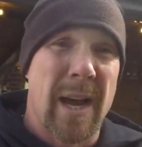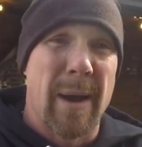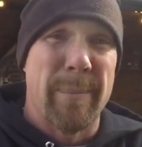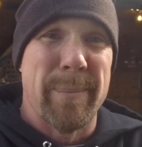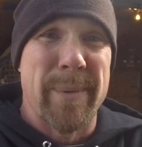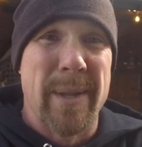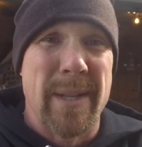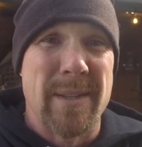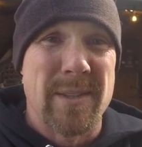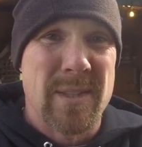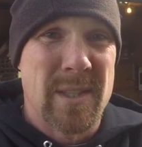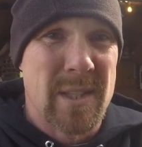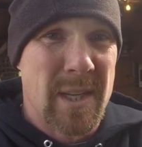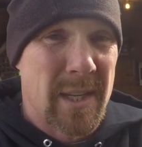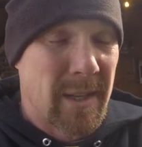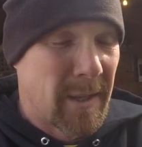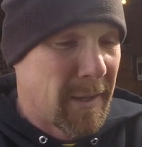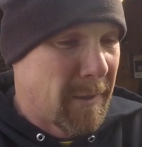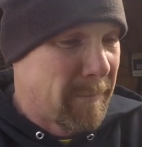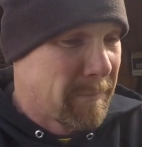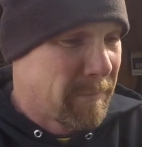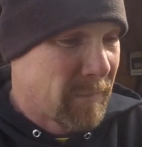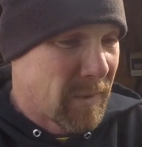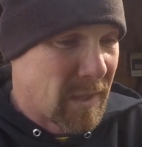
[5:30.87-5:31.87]
top dead
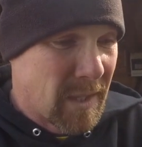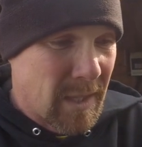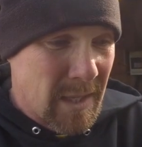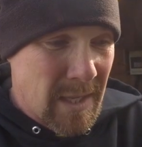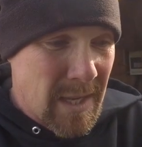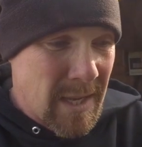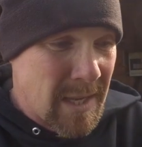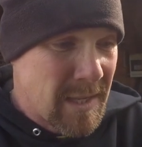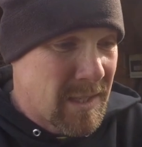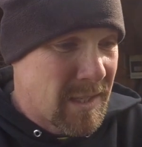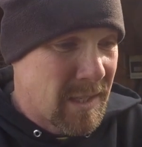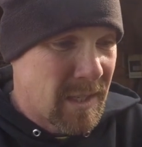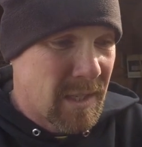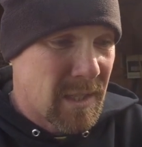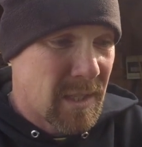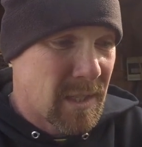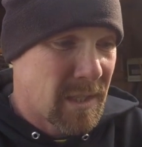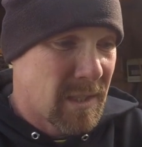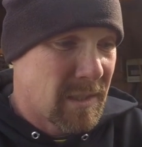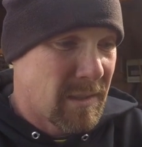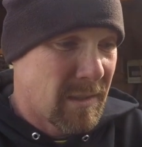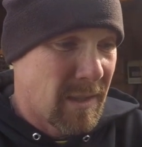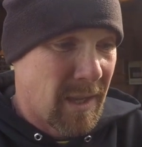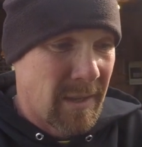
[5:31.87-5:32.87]
center. The
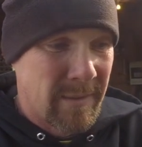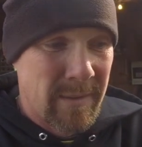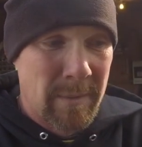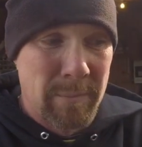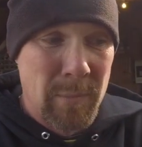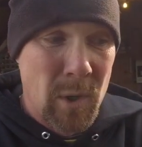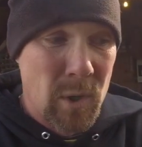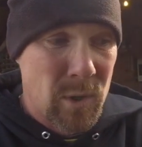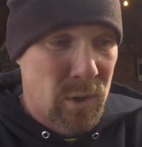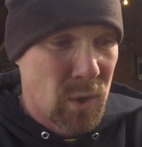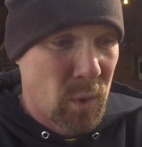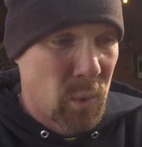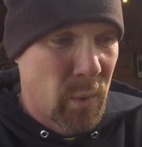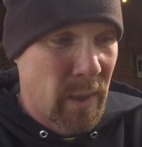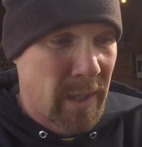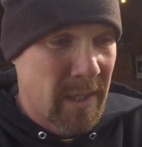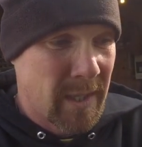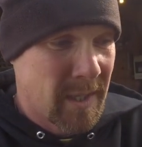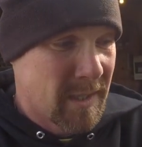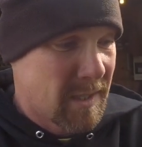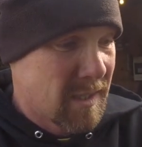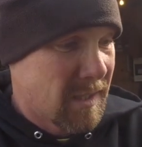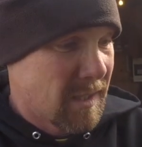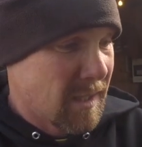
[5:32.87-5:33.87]
easiest and the most
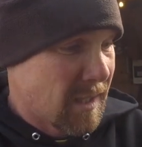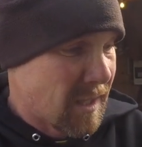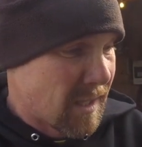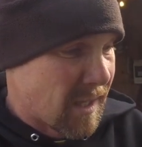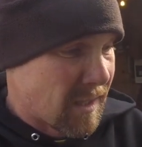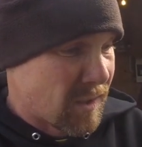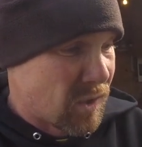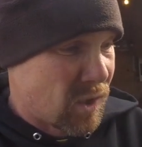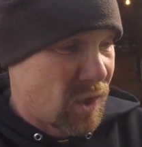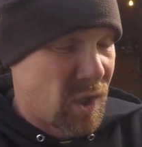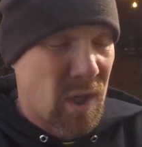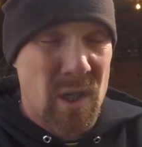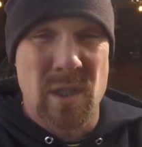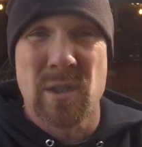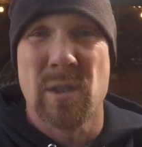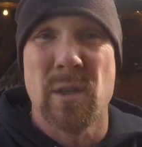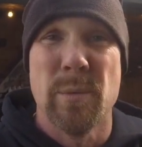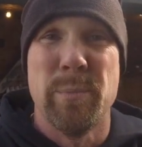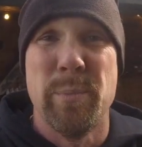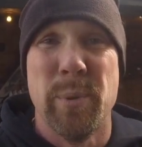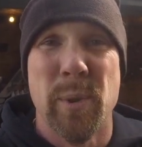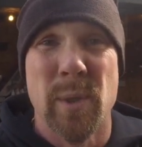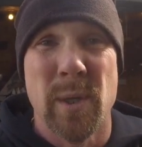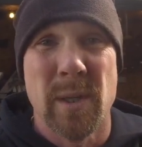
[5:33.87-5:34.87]
quickest is just
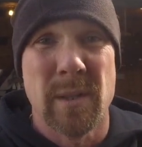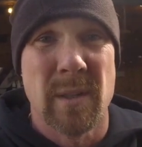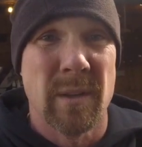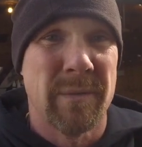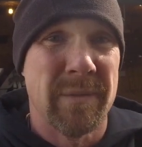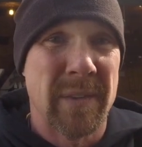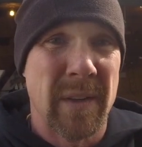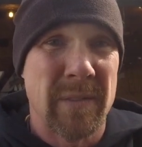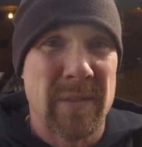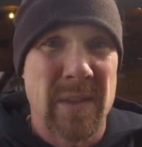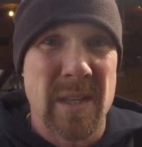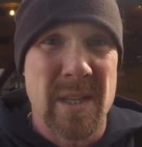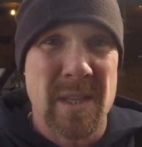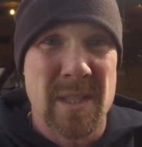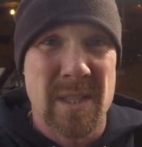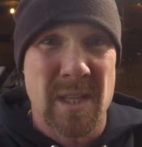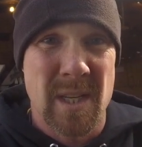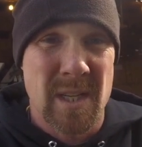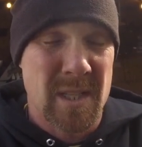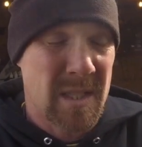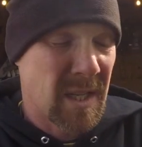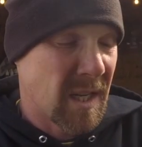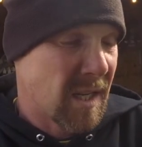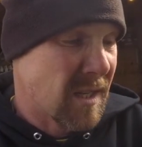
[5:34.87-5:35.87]
to put the
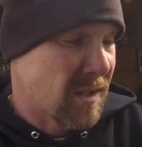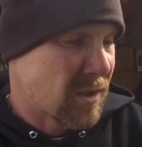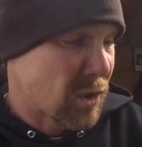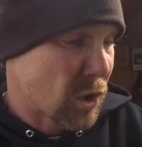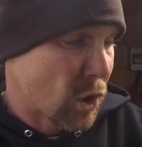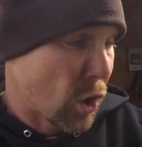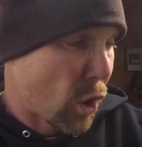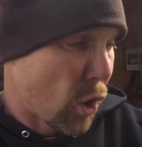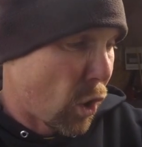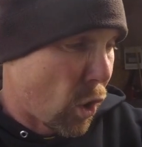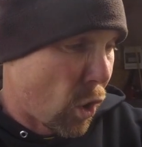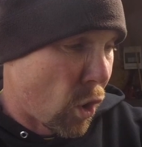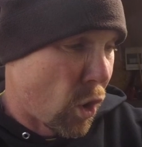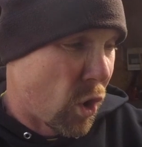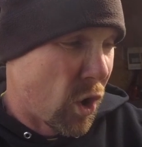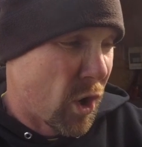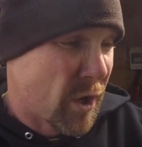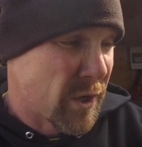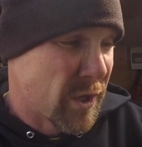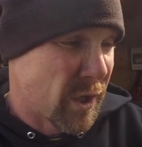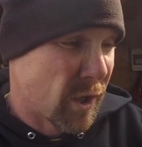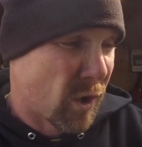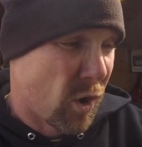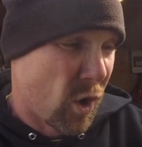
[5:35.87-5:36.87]
15/16
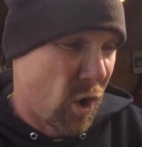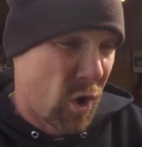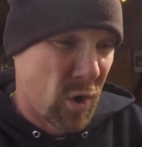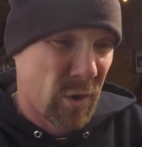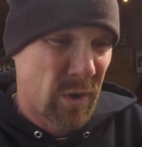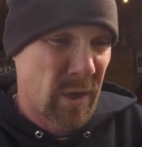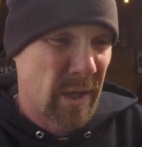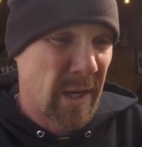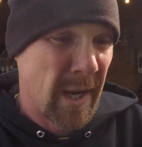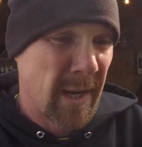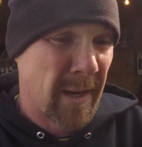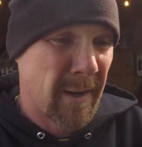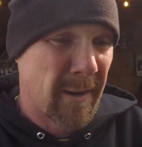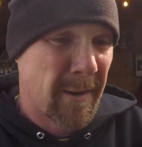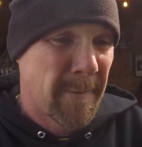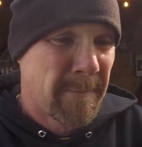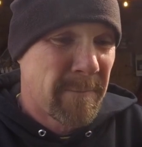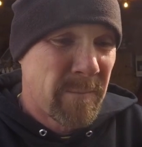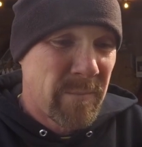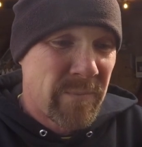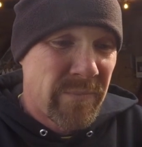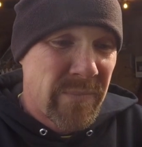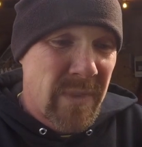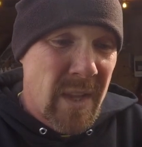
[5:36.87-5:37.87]
on your
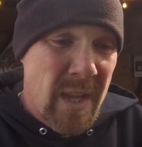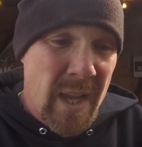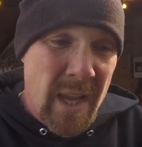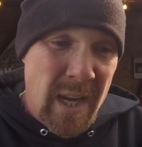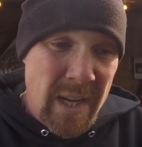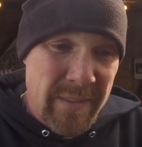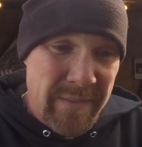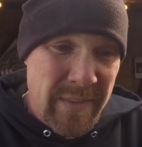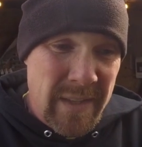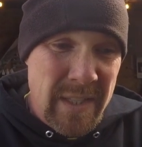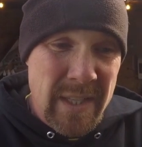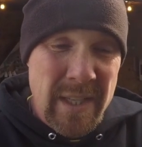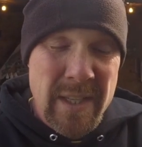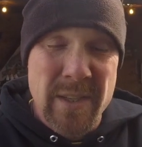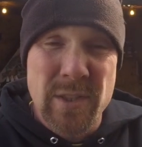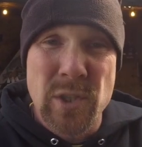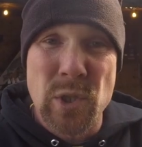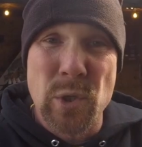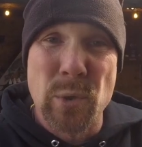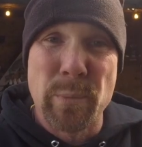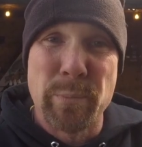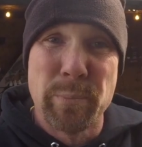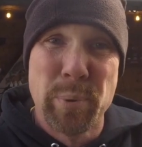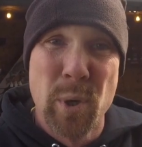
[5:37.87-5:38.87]
alternator, and if you need
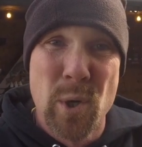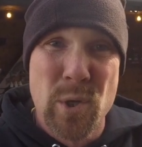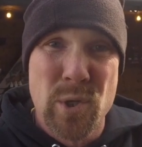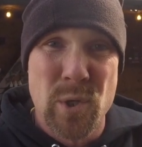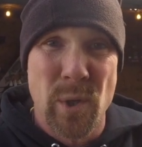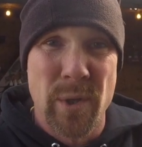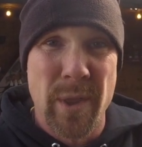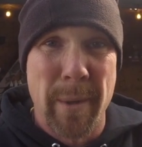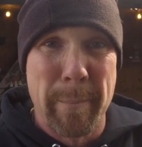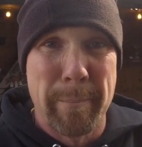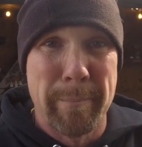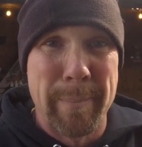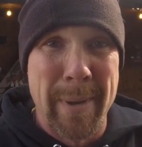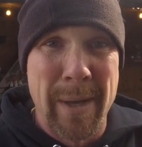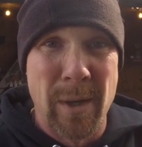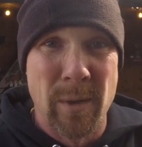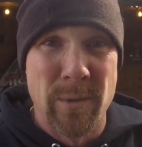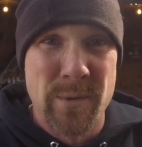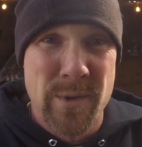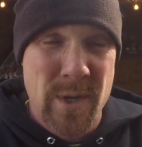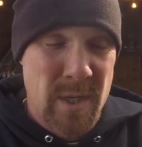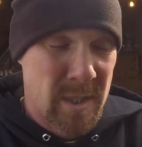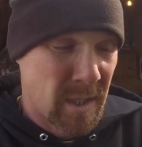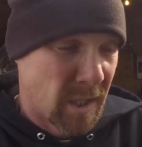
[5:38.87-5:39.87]
to, push on the
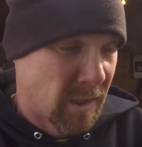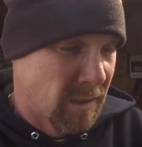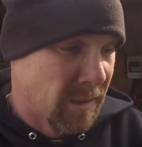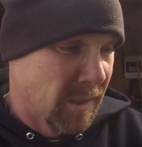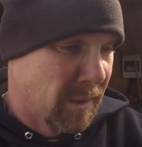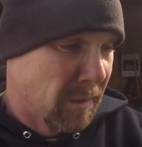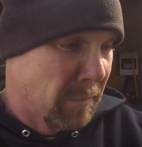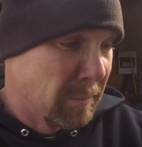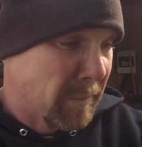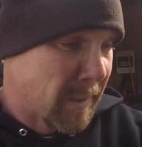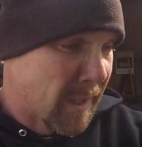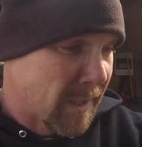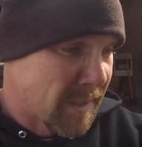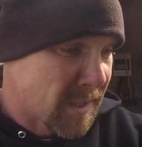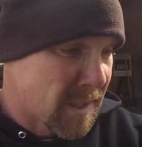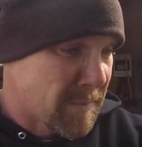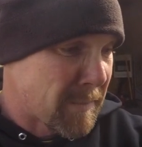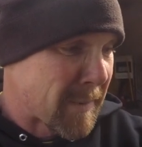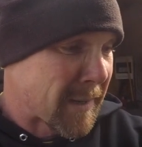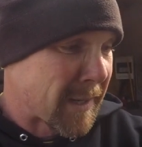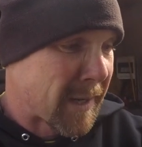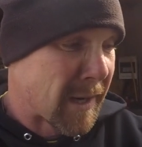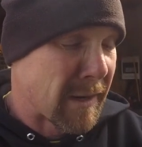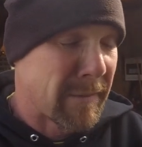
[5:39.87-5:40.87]
belt just a little bit.
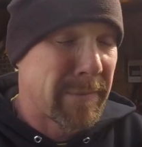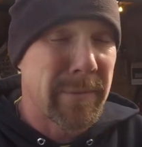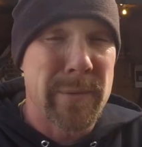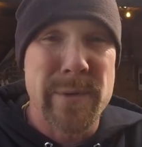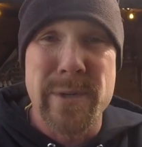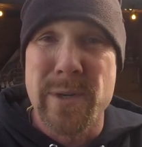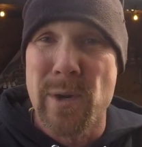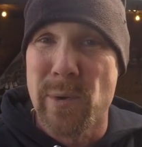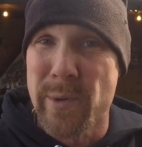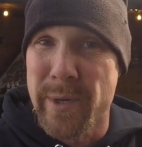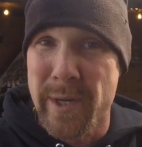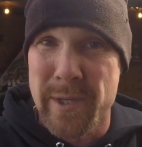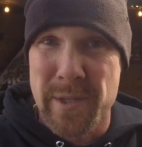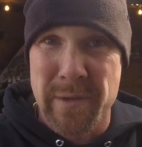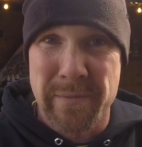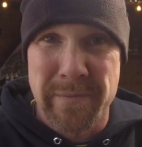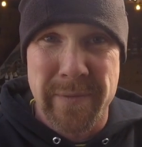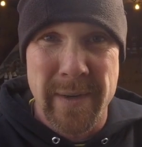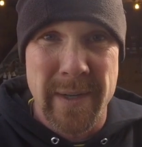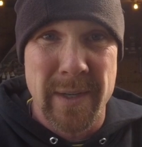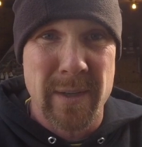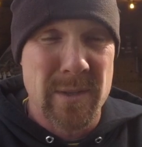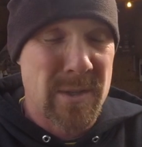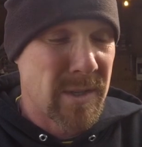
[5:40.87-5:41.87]
Just be careful you don't get your
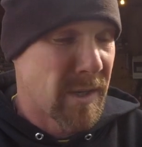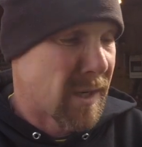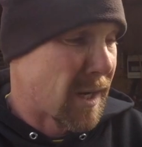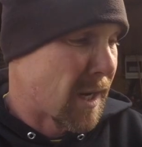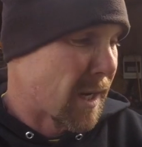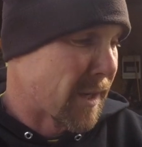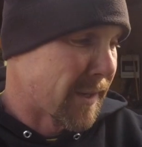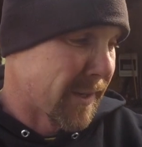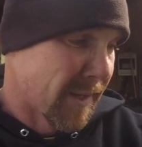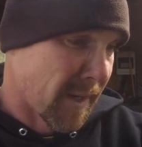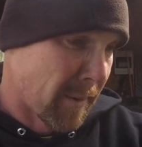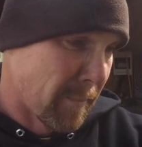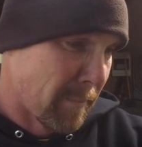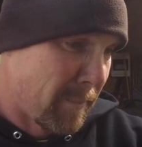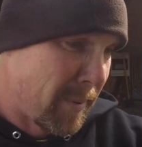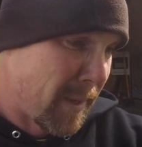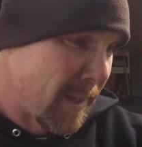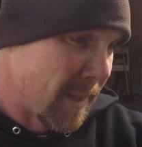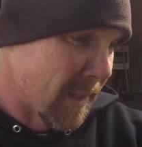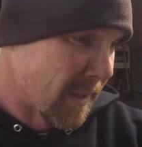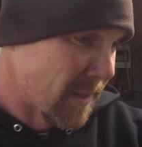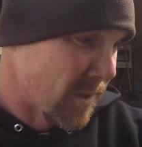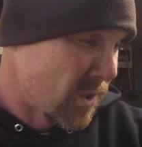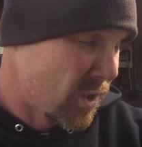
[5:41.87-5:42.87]
fingers in there and get them
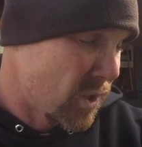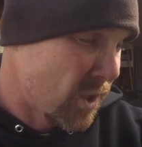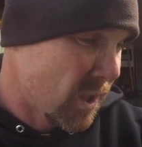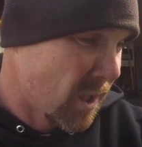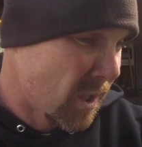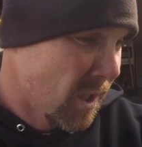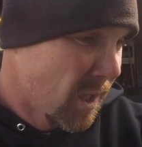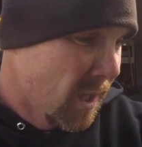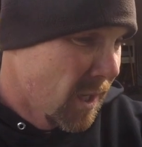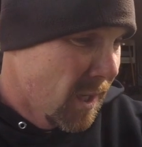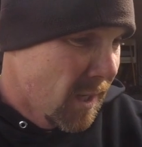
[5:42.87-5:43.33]
pinched,